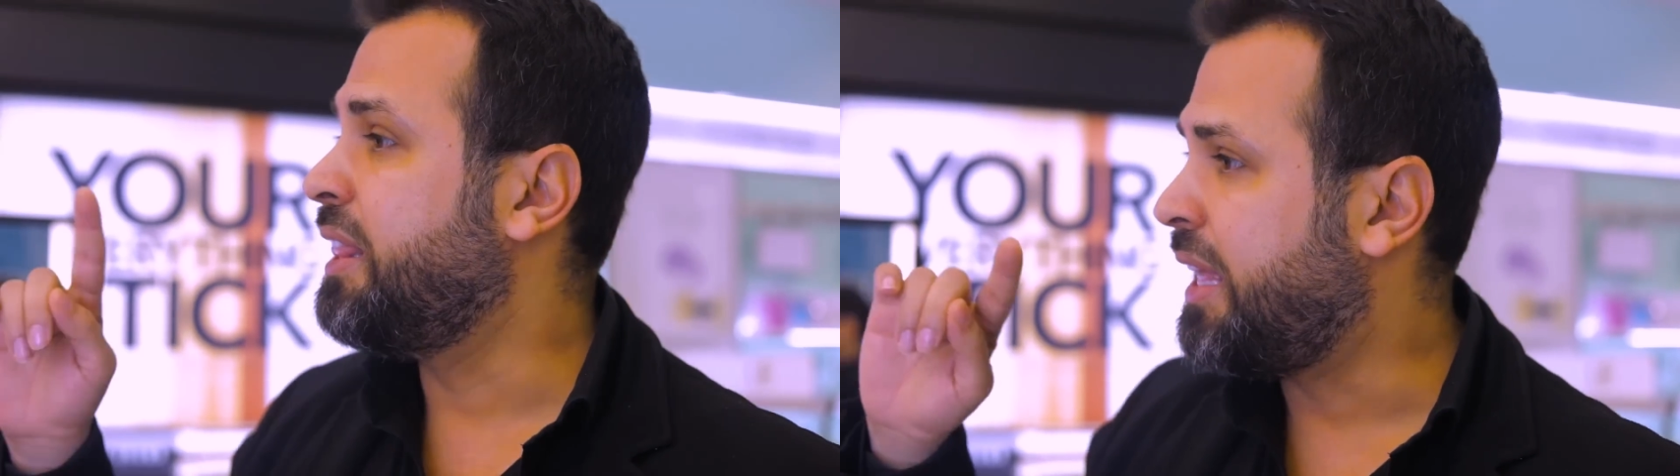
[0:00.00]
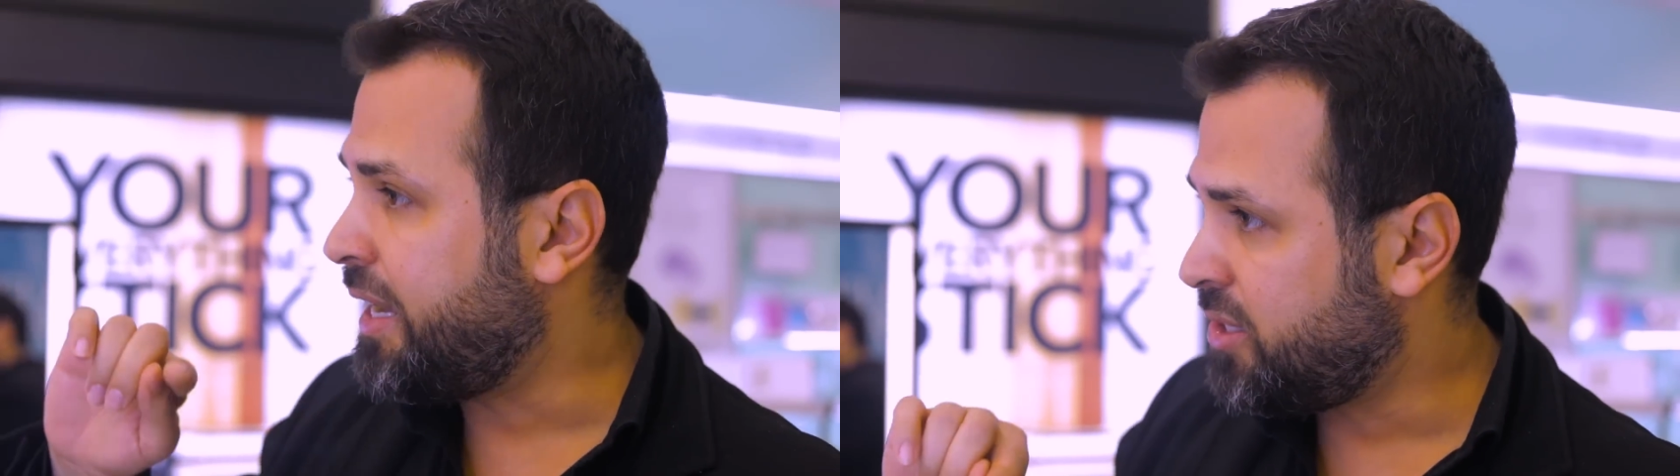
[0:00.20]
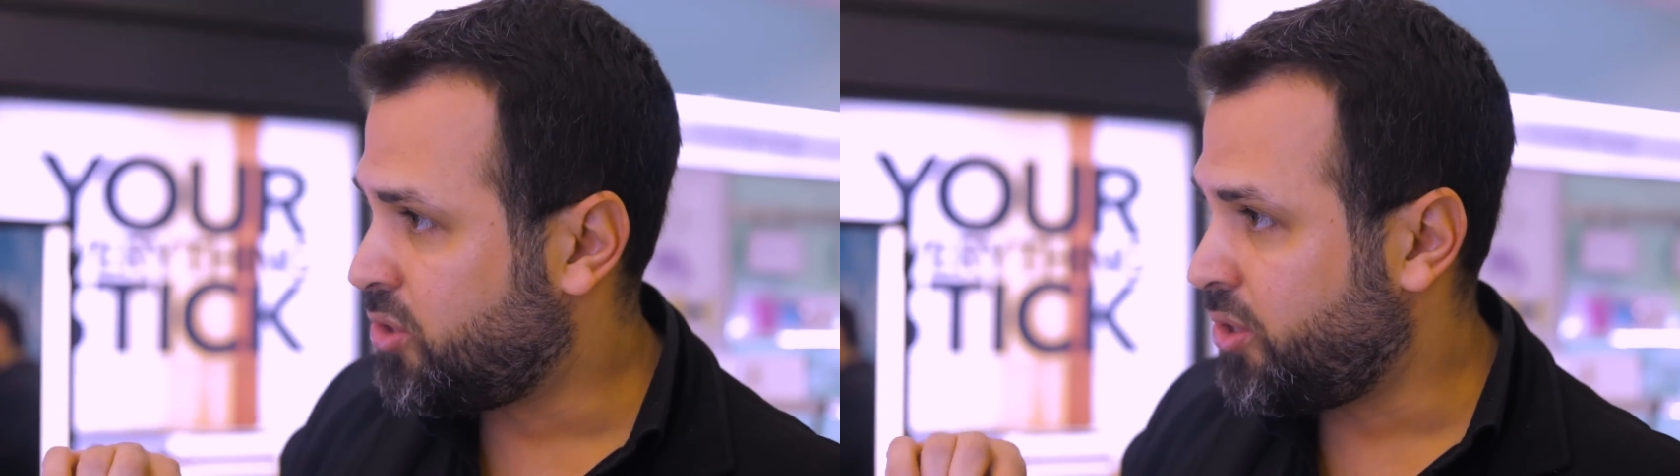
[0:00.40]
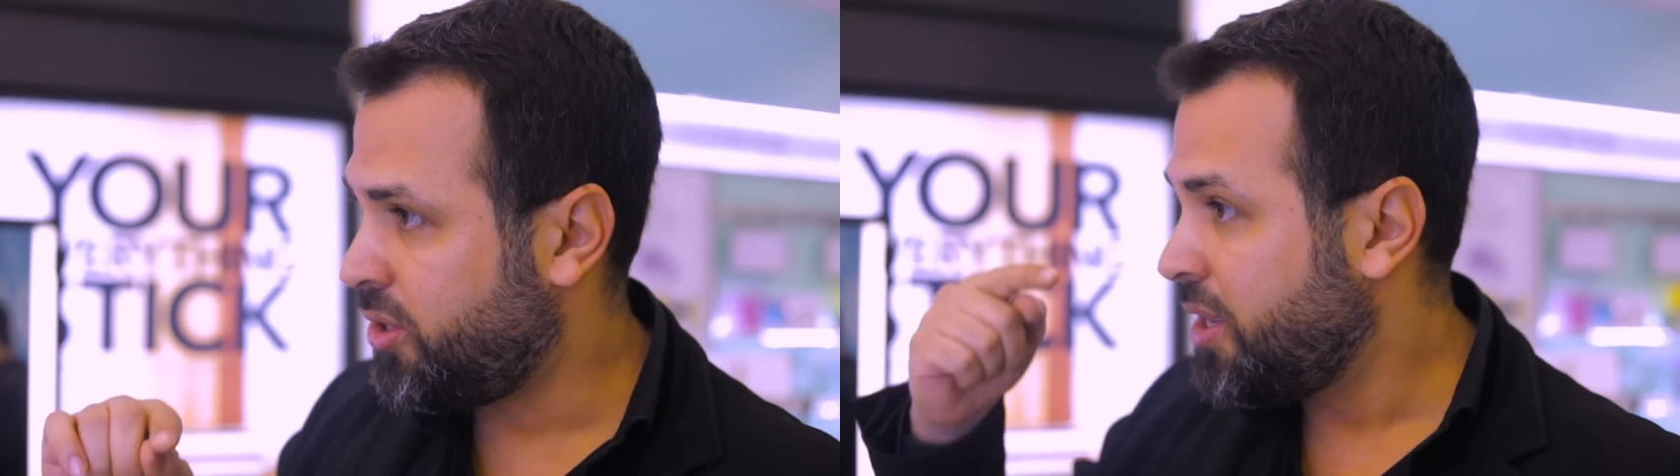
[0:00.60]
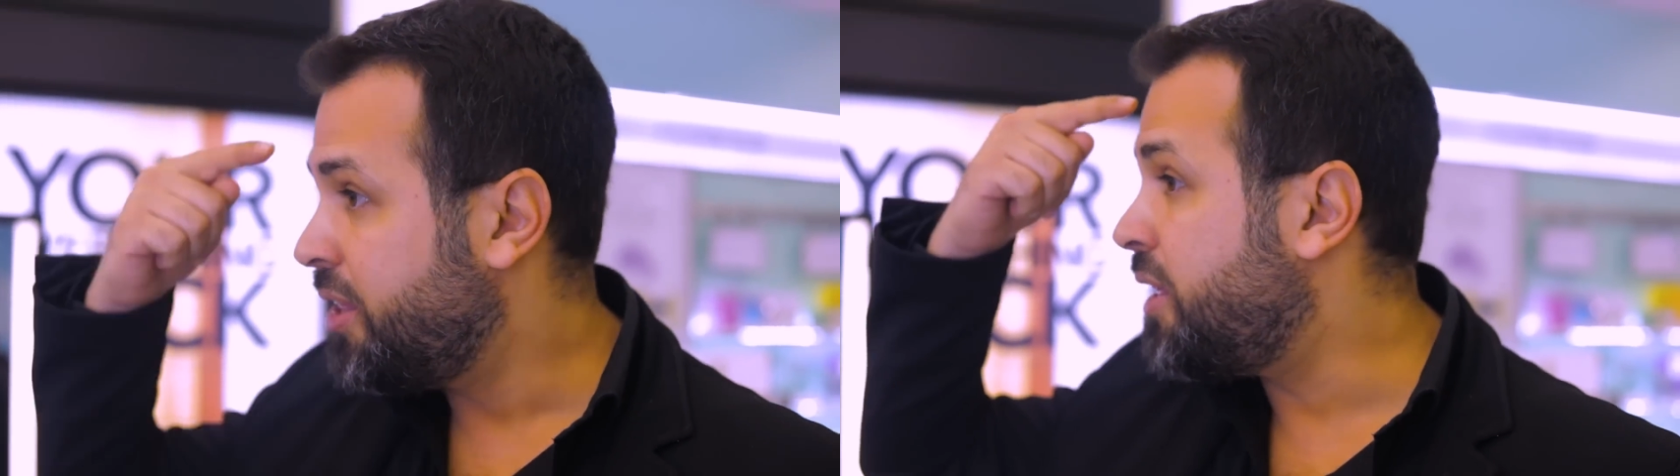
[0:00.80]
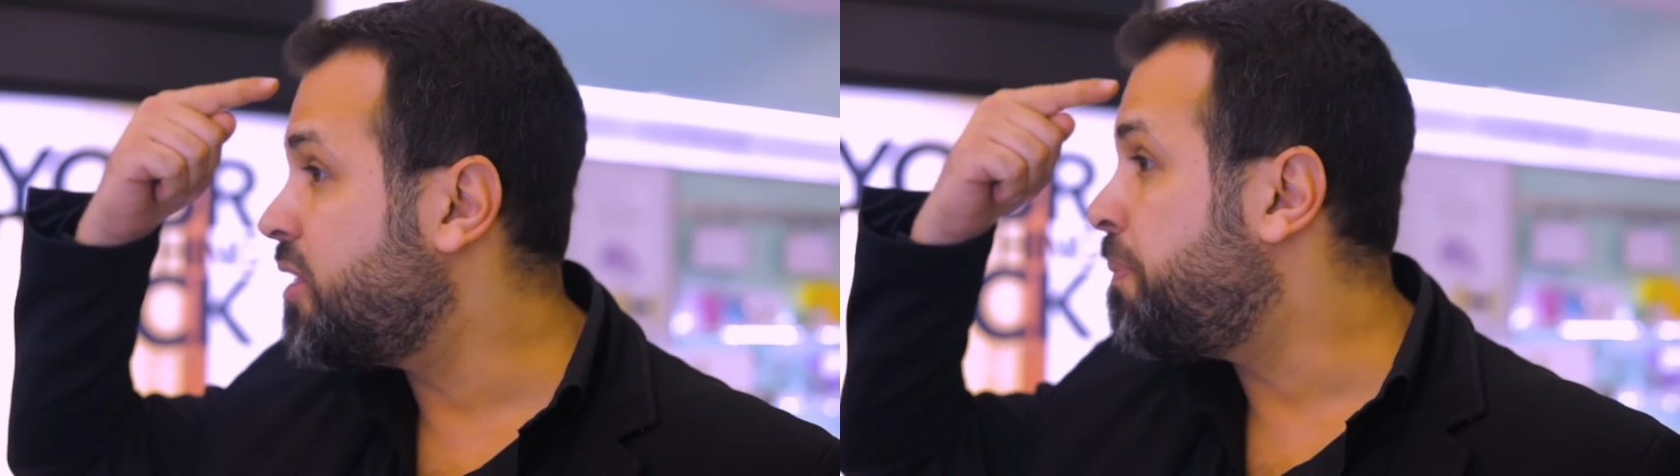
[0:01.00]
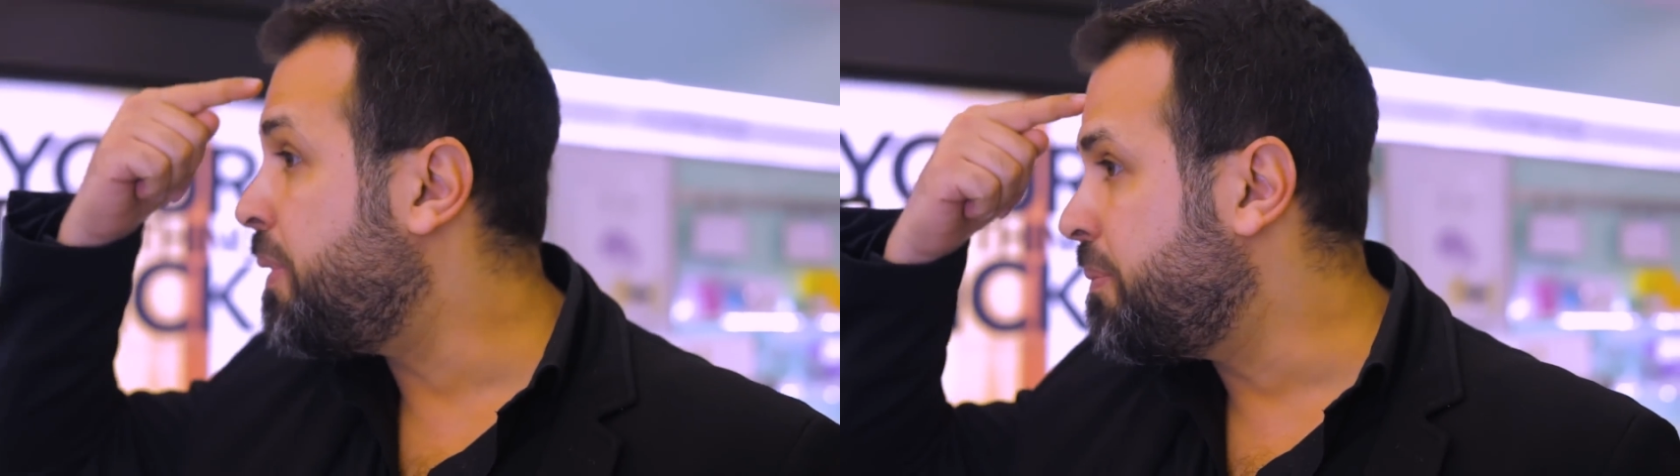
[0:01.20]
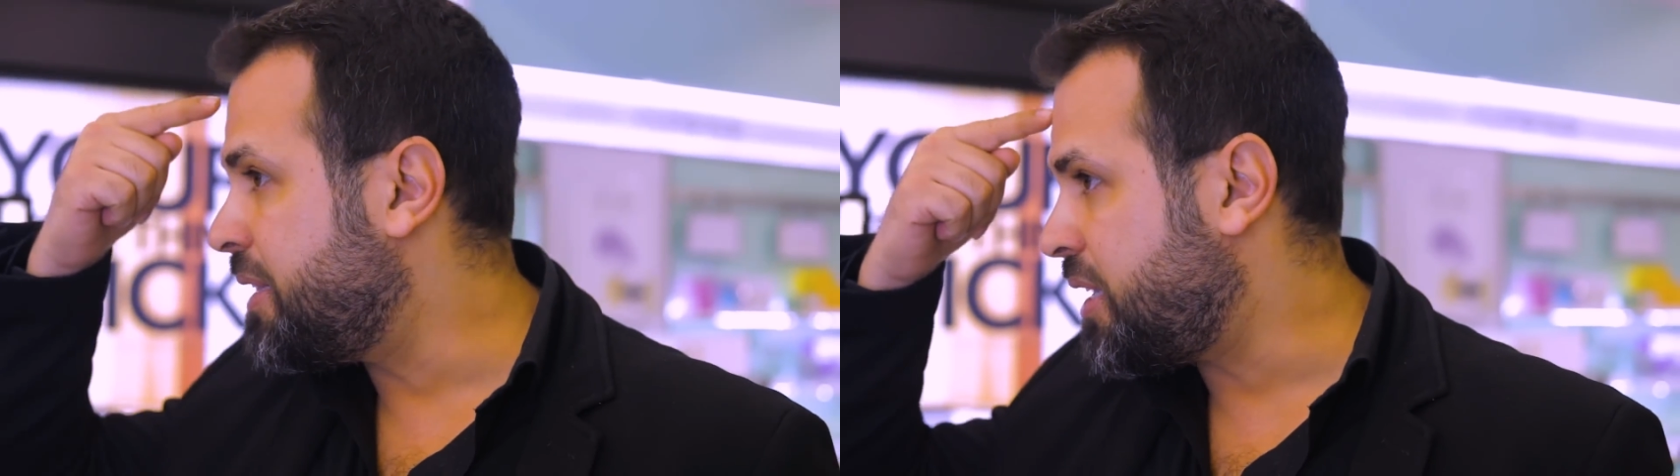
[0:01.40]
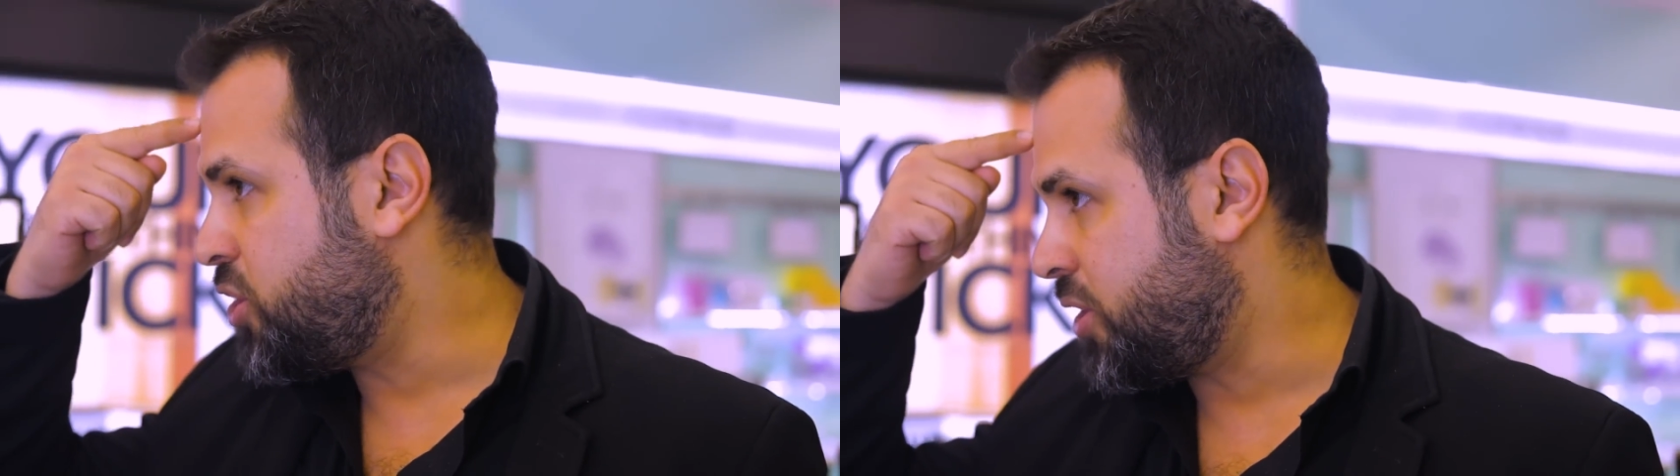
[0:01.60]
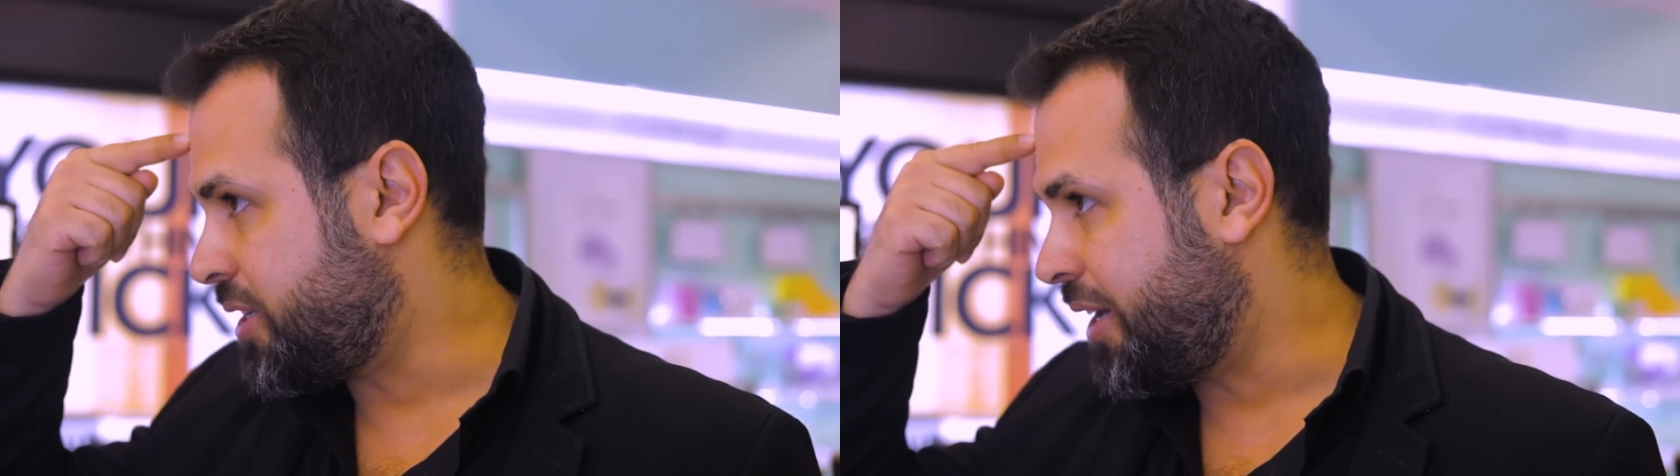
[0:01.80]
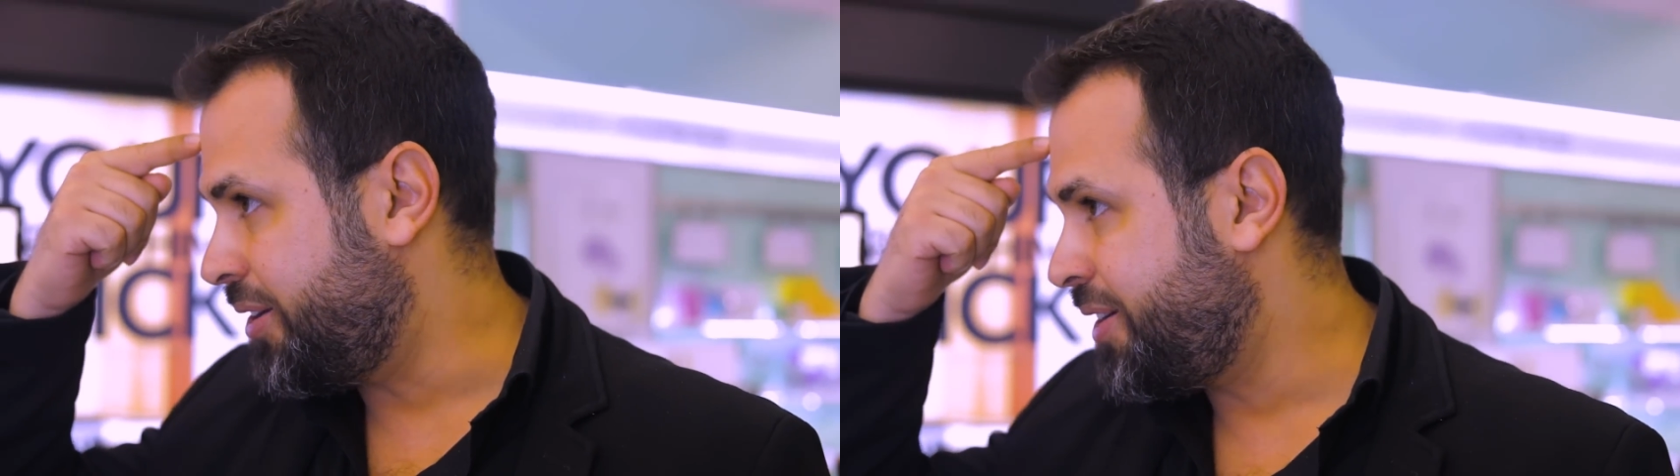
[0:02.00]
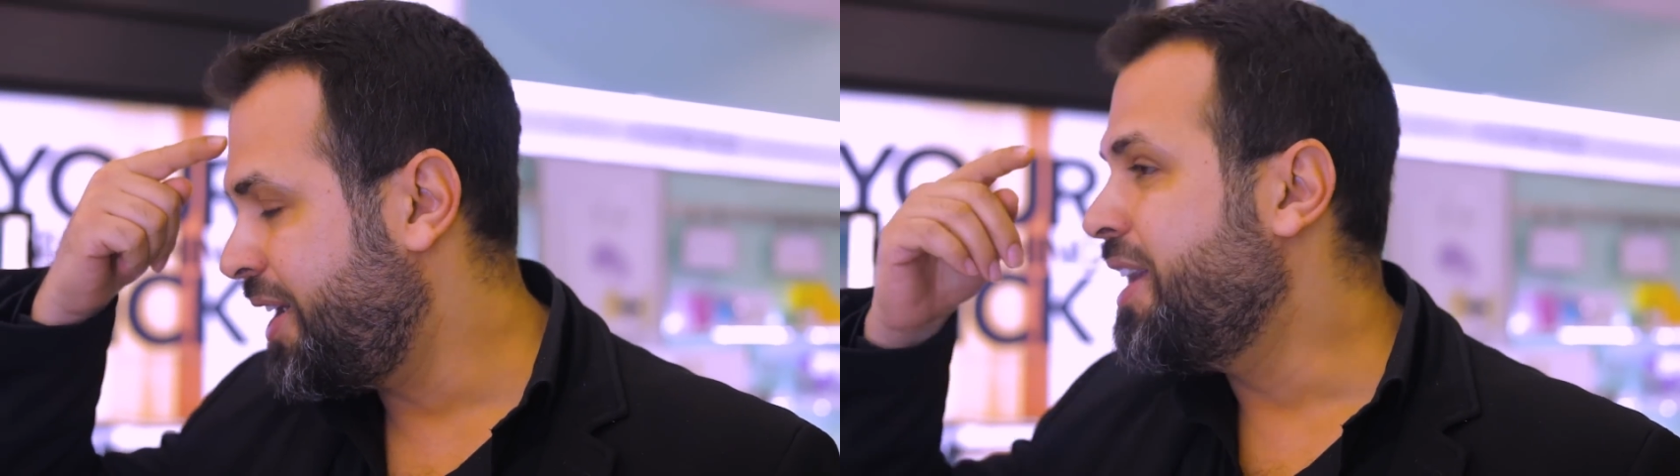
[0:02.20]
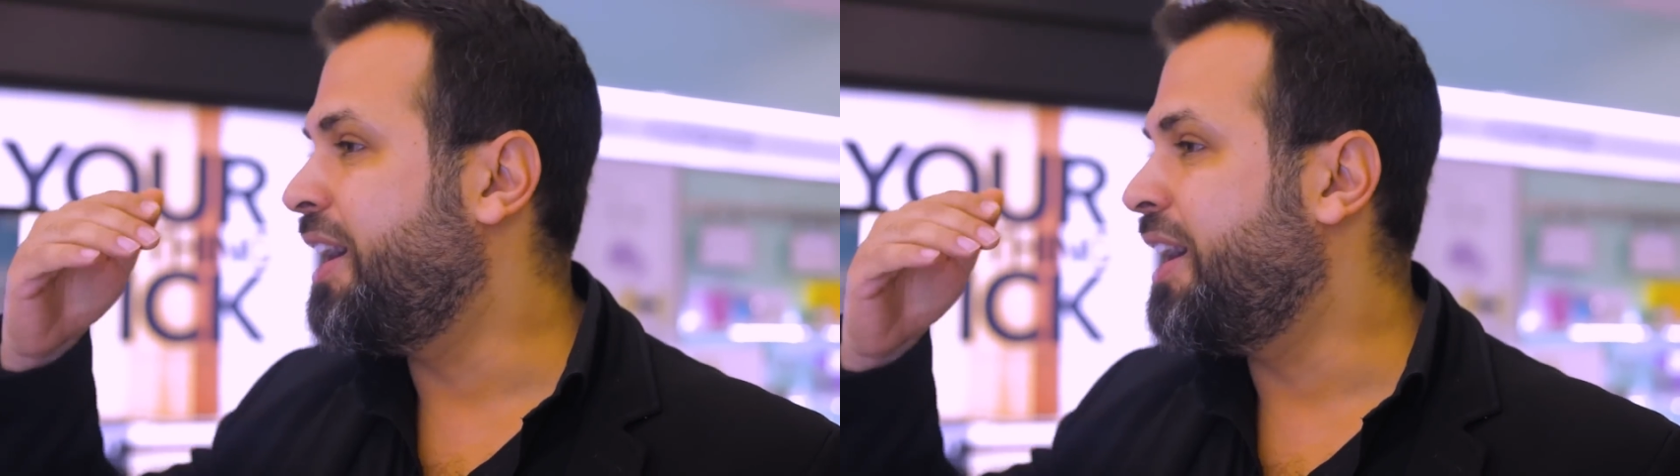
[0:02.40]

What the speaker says: lighter than the pigmentation color,